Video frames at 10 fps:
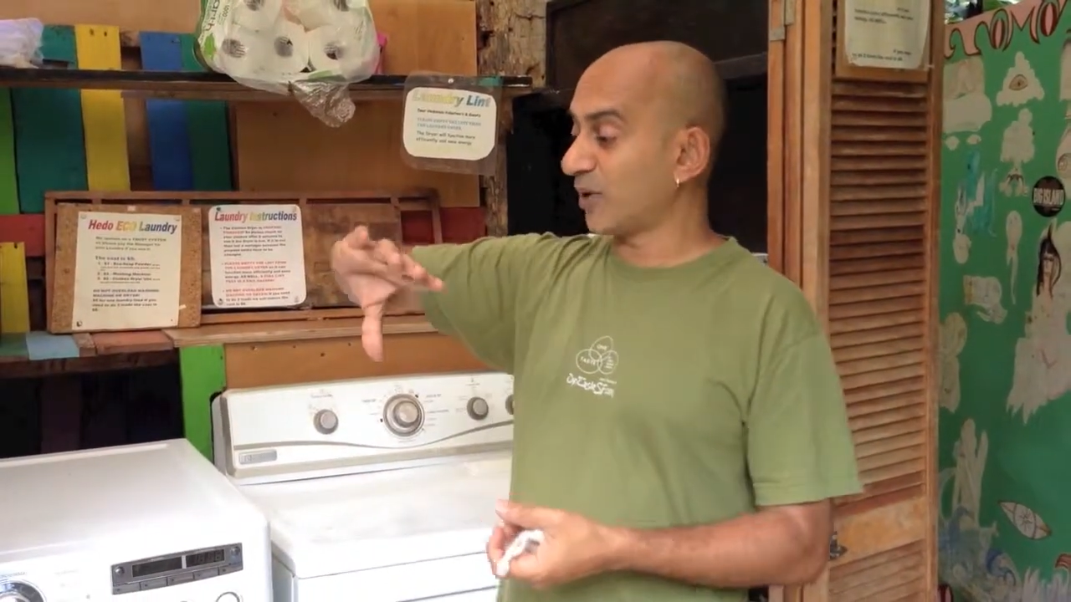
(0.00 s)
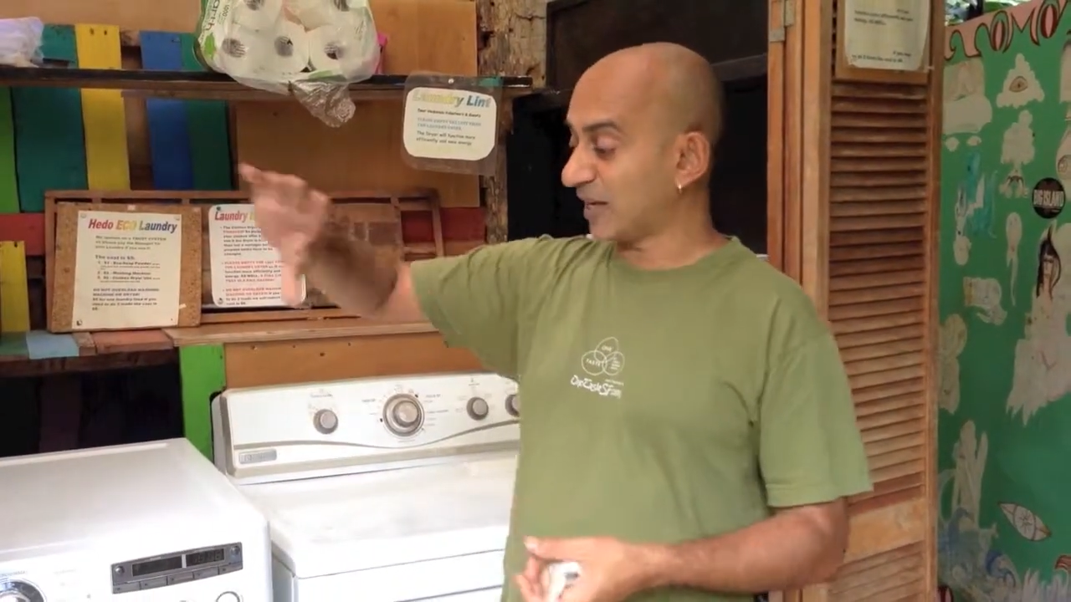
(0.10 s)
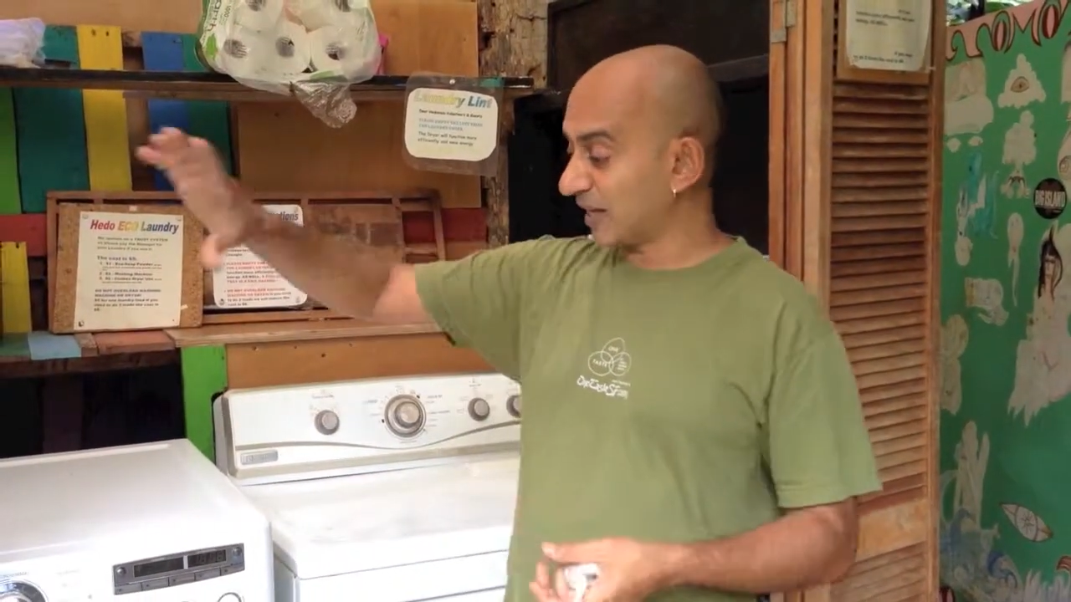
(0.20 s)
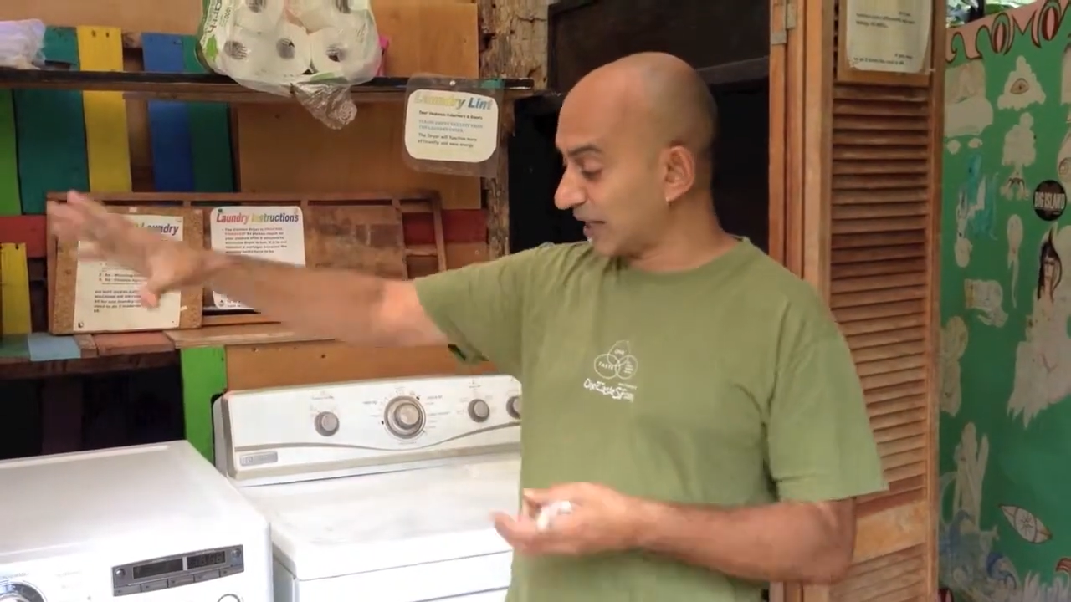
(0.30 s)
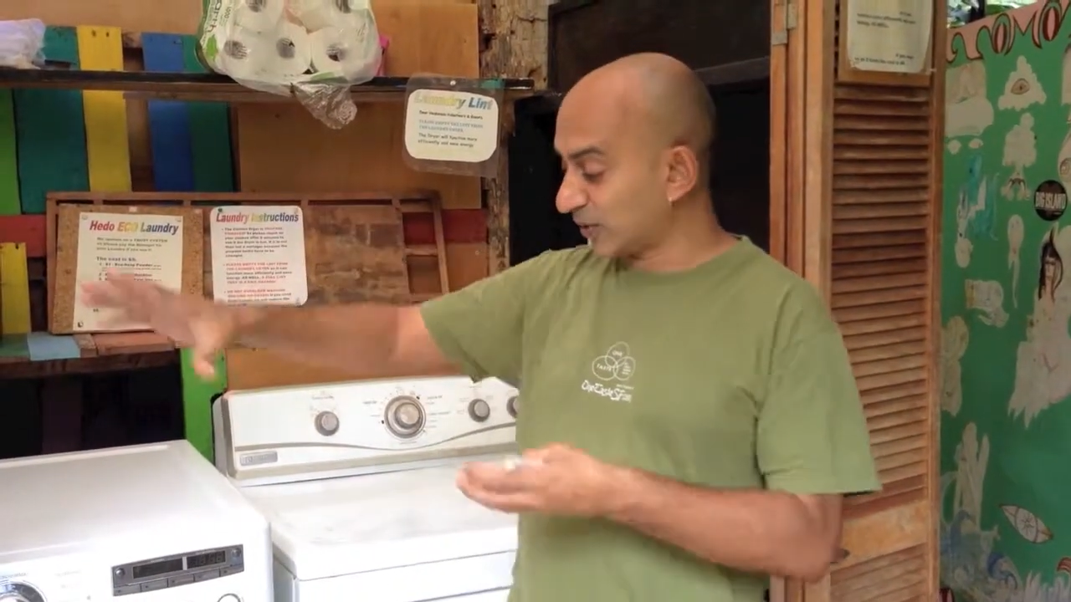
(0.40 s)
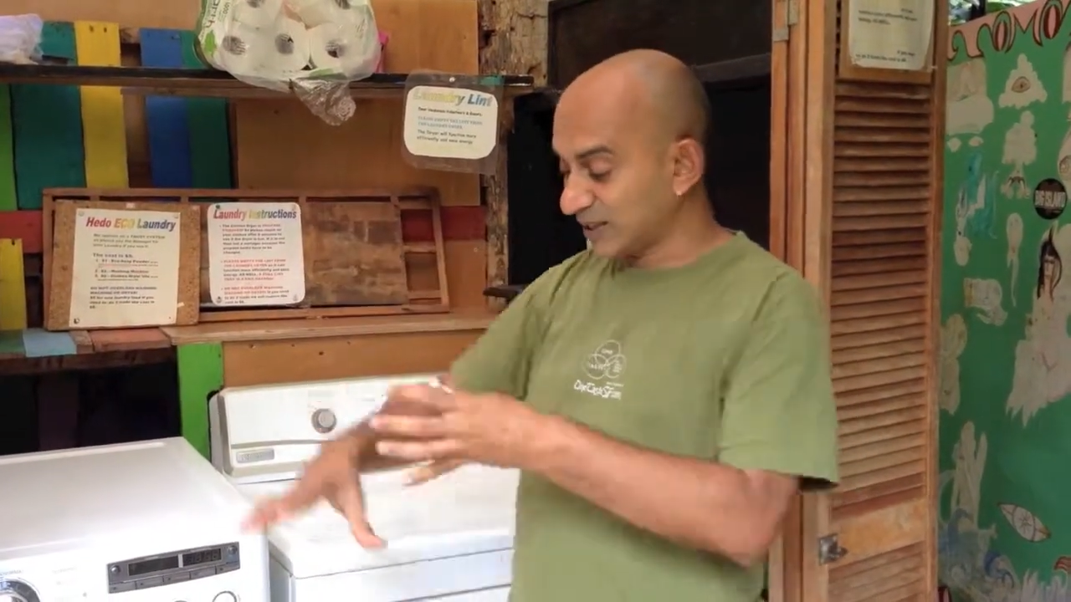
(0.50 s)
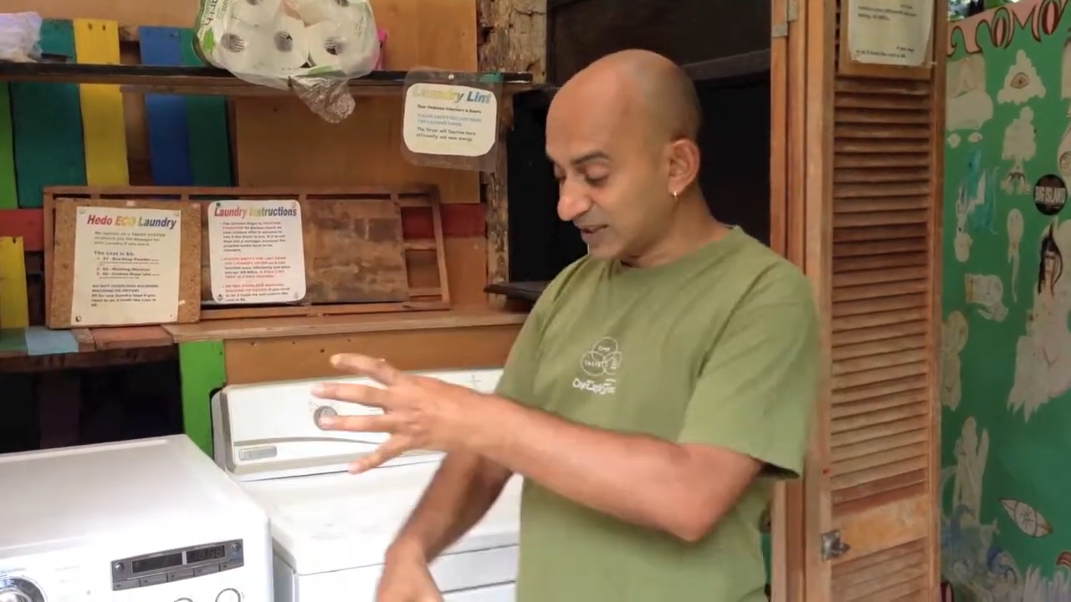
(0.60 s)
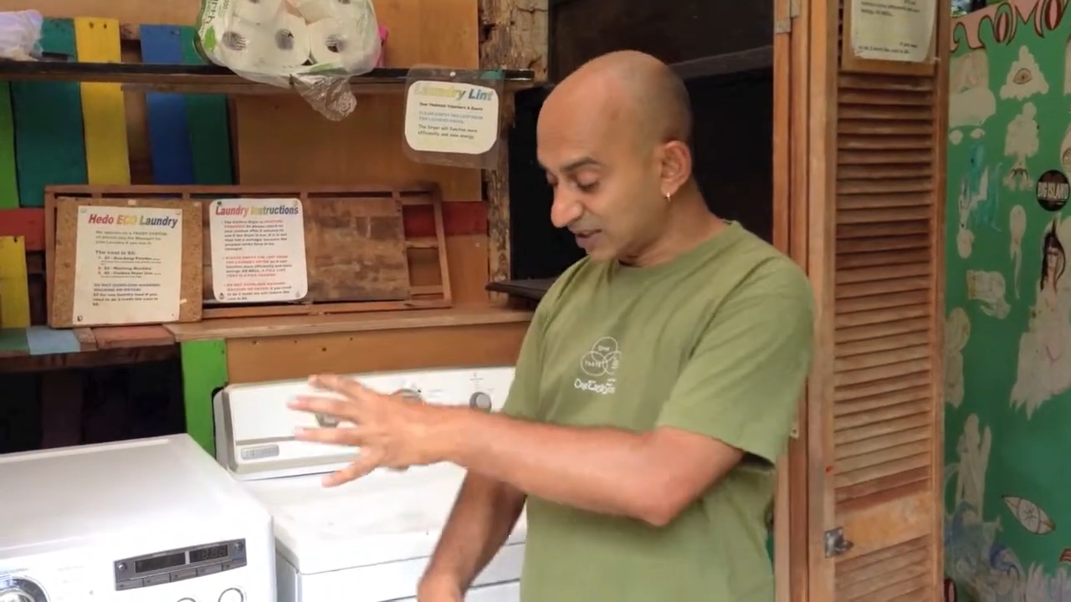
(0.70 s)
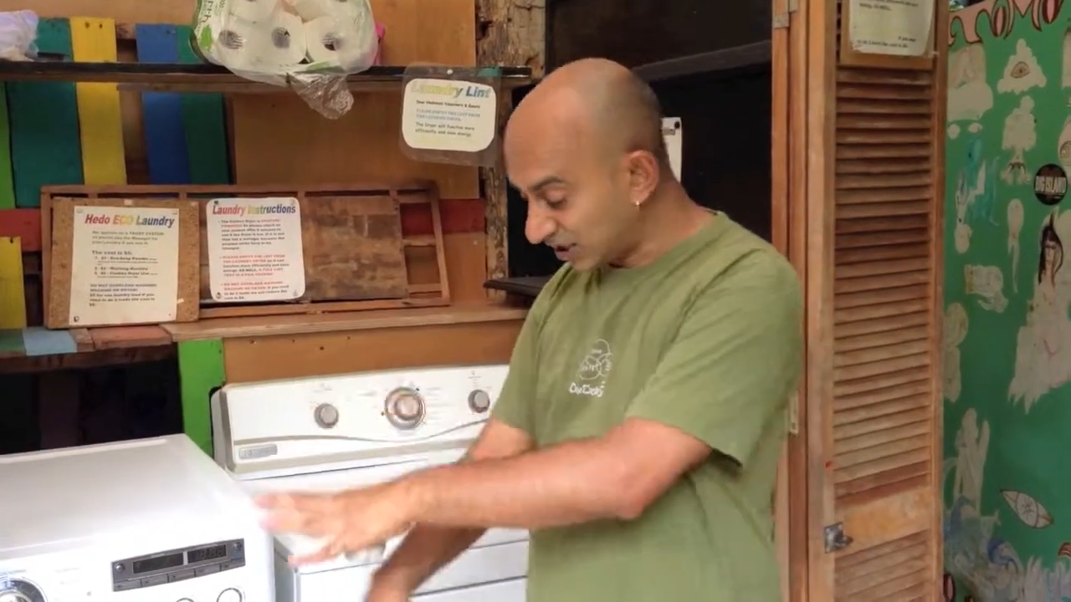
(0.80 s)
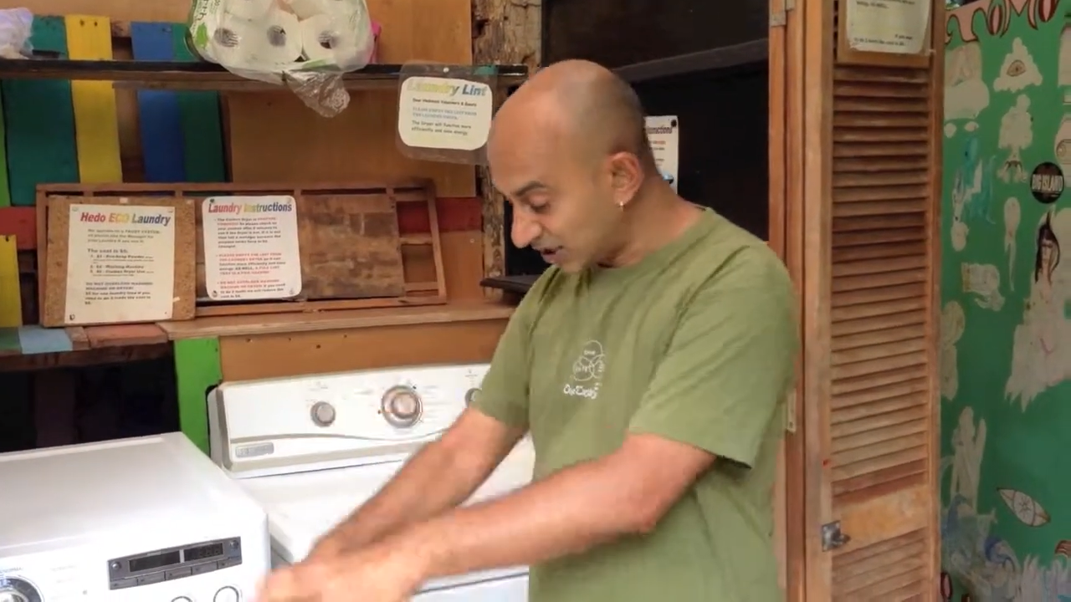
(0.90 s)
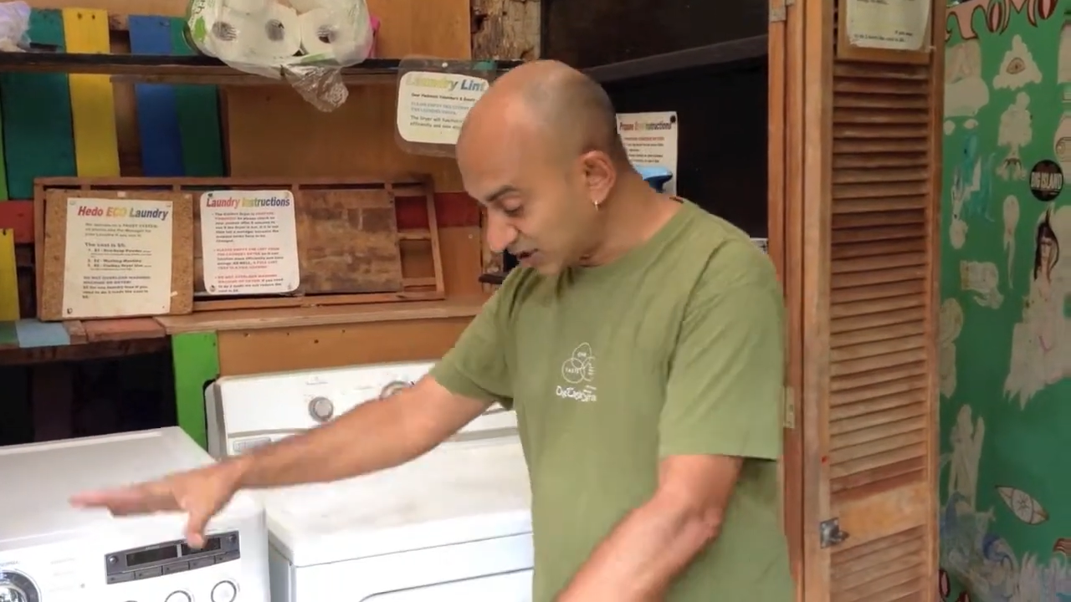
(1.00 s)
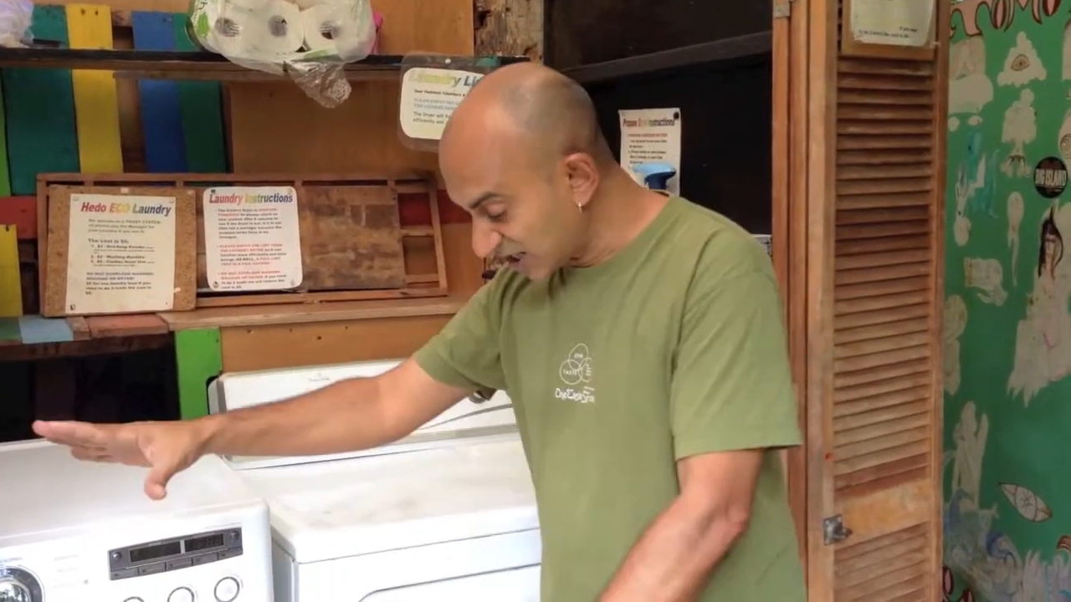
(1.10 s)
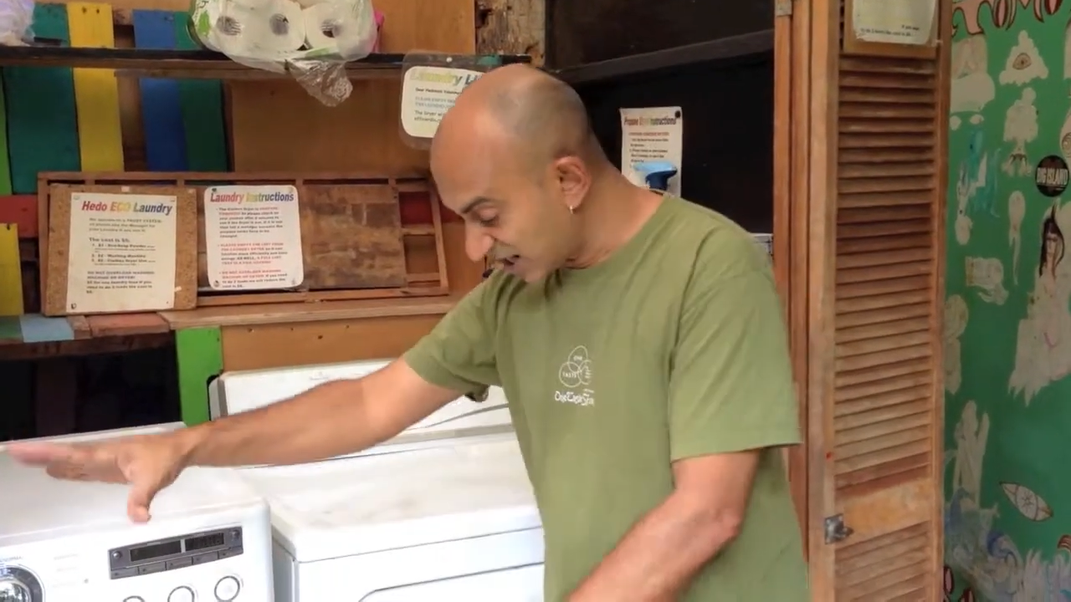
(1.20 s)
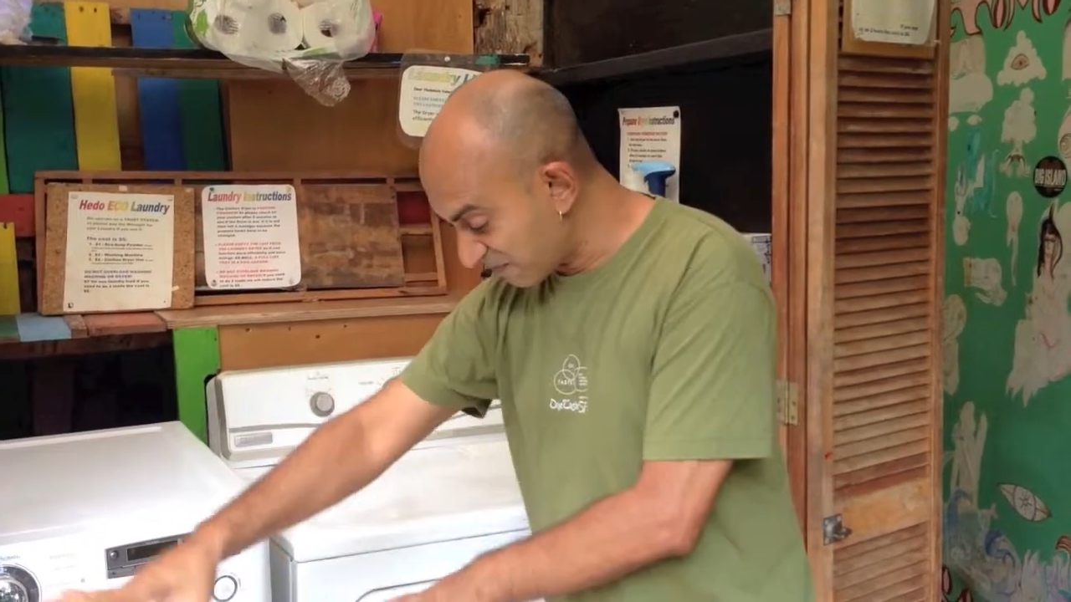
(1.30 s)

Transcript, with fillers: with liquid detergent